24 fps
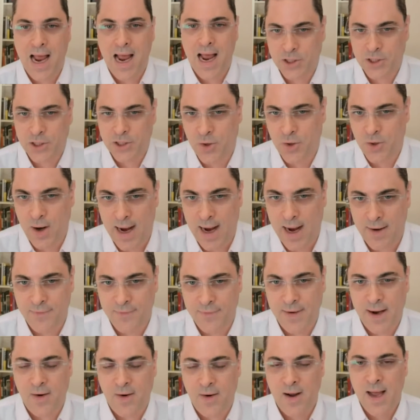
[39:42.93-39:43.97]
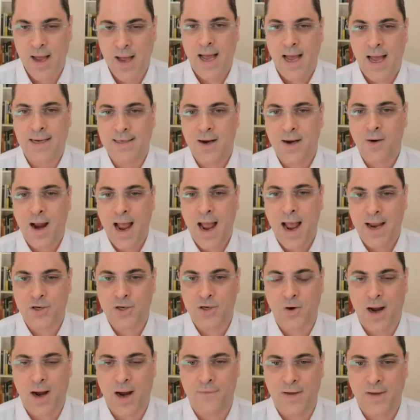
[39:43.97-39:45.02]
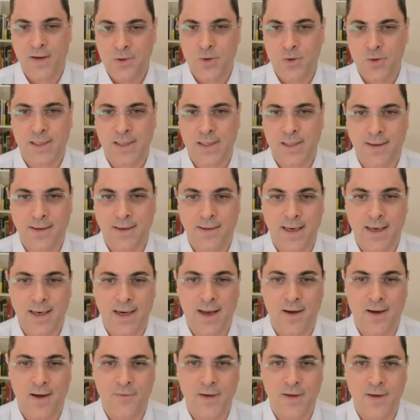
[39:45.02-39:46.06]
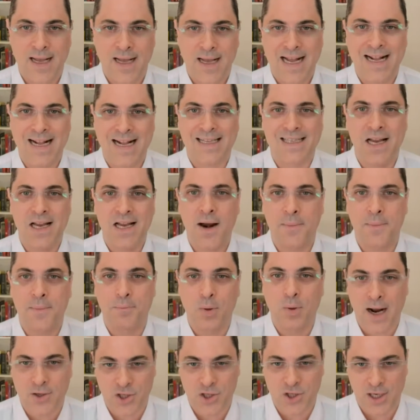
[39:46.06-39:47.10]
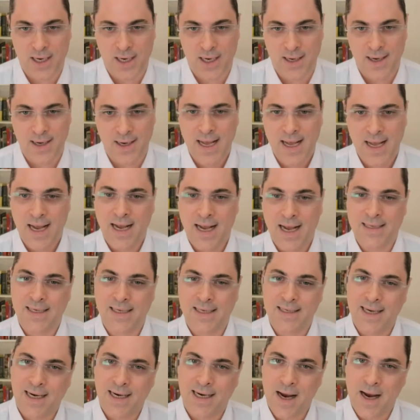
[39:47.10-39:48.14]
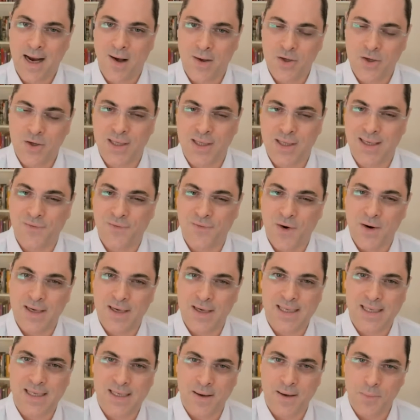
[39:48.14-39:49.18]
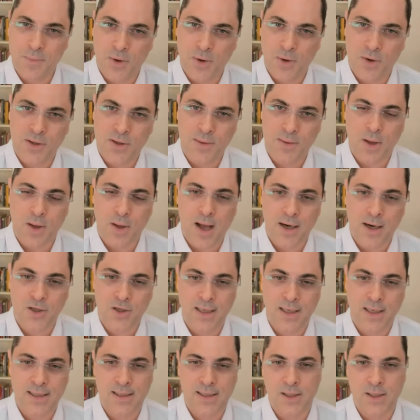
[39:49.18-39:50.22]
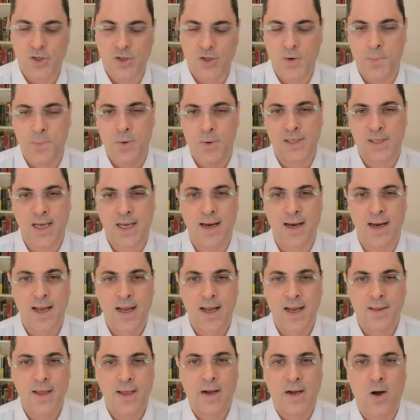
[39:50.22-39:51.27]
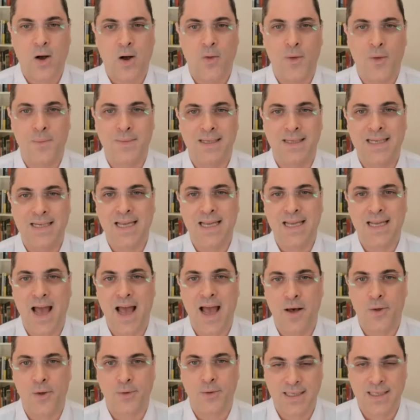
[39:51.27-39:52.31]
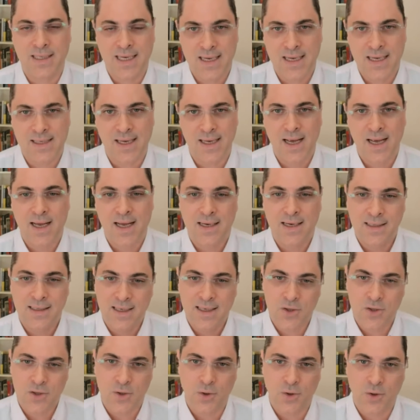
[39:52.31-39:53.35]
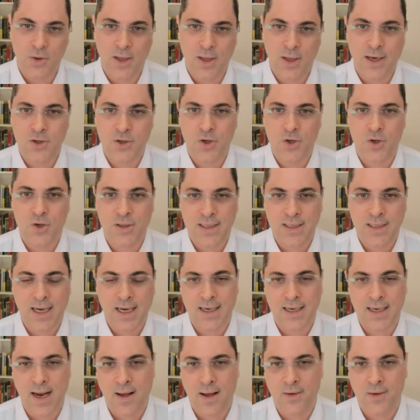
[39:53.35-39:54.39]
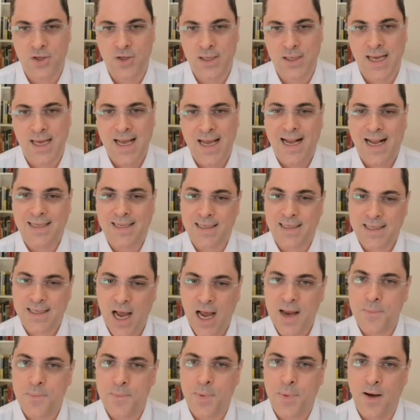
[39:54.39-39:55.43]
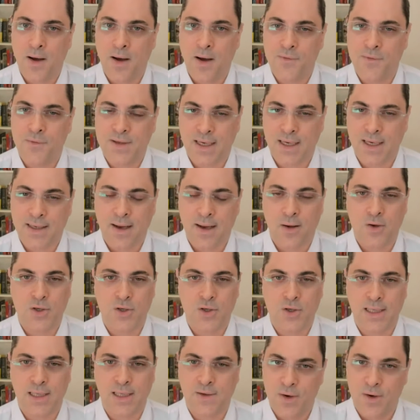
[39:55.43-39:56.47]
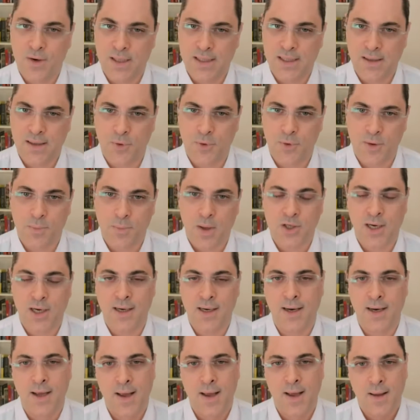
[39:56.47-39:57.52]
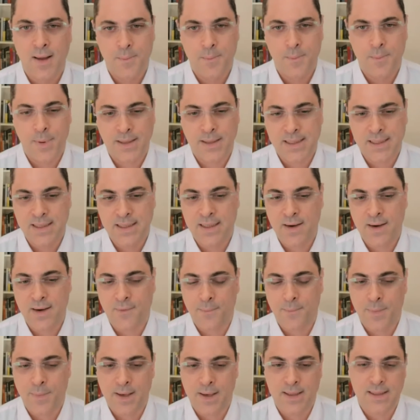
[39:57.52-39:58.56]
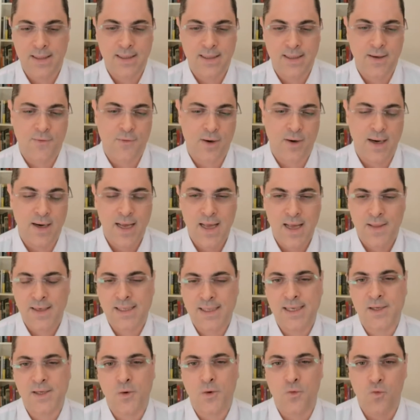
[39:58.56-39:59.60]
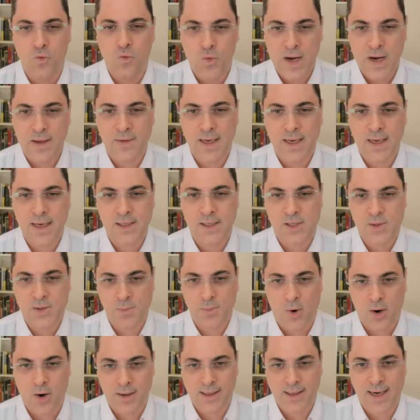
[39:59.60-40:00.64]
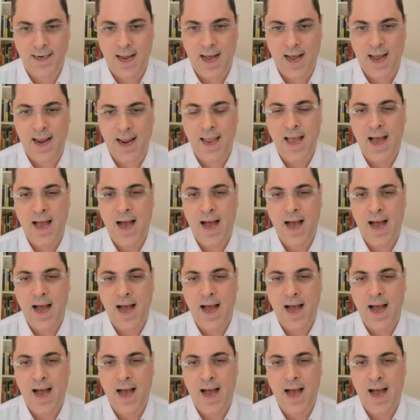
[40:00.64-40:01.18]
Hashgraph. Now, Hedera Hashgraph, interestingly enough, it's not a blockchain. It's a technology that's very similar to blockchains, the superset. They call them DLTs, digital ledger technologies. It's a type of technology that's very similar to blockchain but but is different. This is a really smart guy.